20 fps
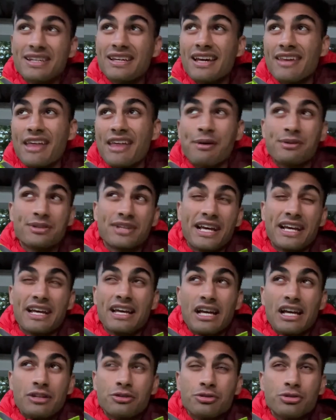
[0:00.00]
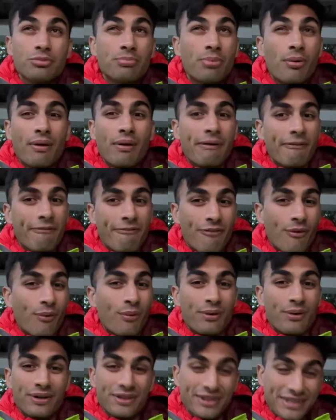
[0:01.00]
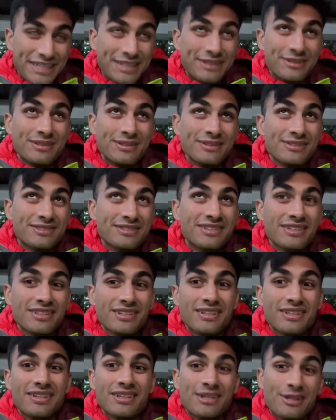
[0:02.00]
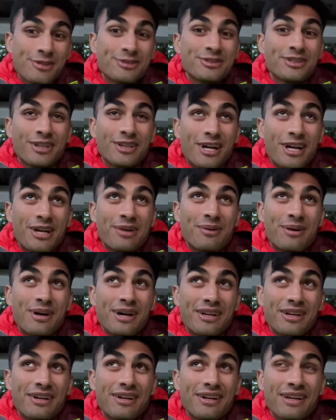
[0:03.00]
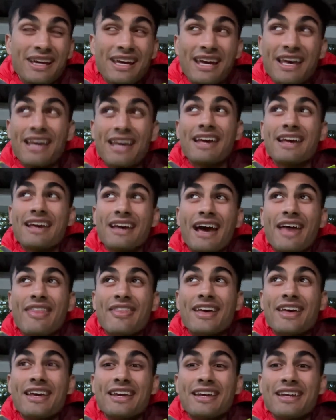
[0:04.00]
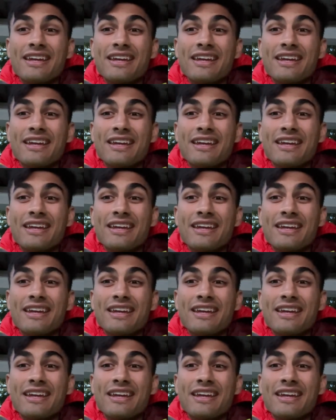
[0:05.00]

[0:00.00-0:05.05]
that was like 2.4 liters. It was a lot of water. And then